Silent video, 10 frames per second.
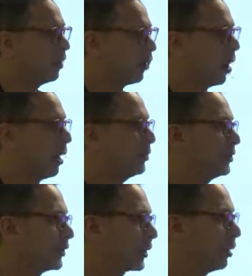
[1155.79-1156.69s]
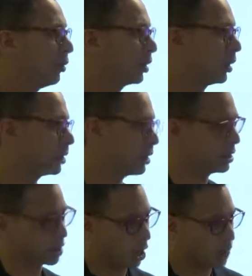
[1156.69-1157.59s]
What happens to that
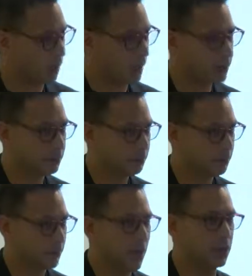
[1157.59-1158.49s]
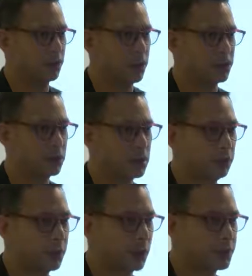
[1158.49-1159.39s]
organization's overhead, their
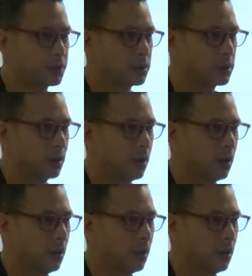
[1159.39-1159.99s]
administrative costs?